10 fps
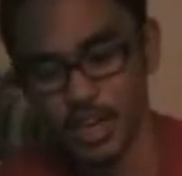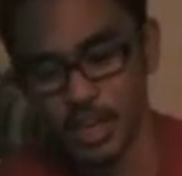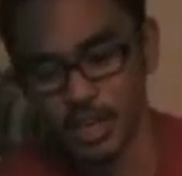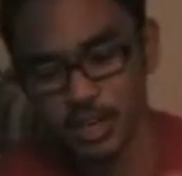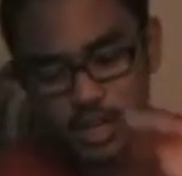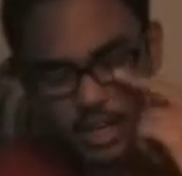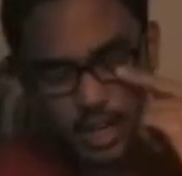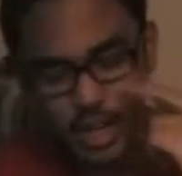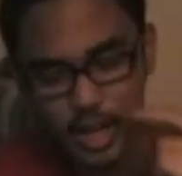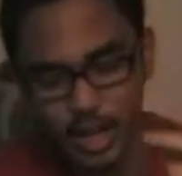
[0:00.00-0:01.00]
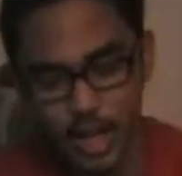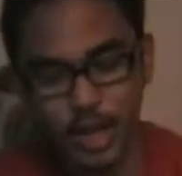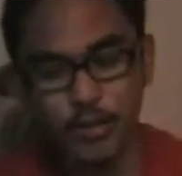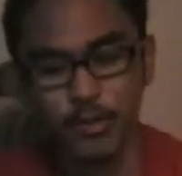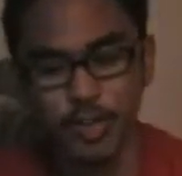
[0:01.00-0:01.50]
And
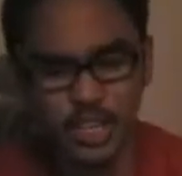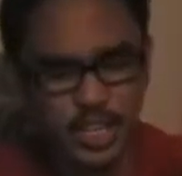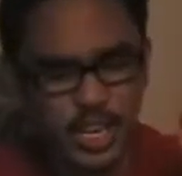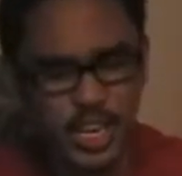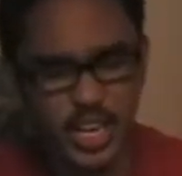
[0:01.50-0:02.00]
every